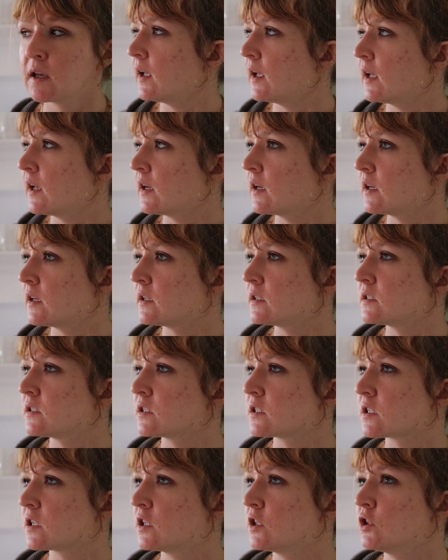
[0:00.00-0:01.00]

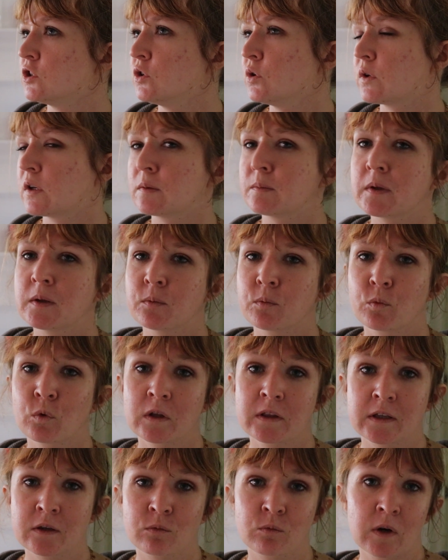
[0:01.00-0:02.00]
And you can be
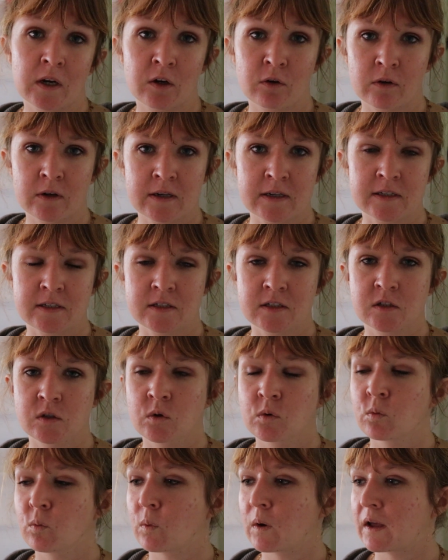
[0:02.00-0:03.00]
really rigorous
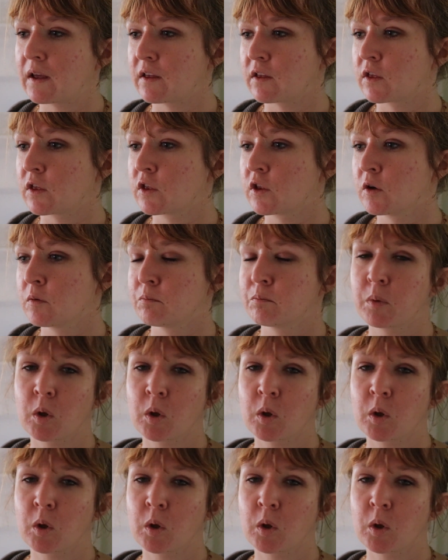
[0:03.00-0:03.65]
with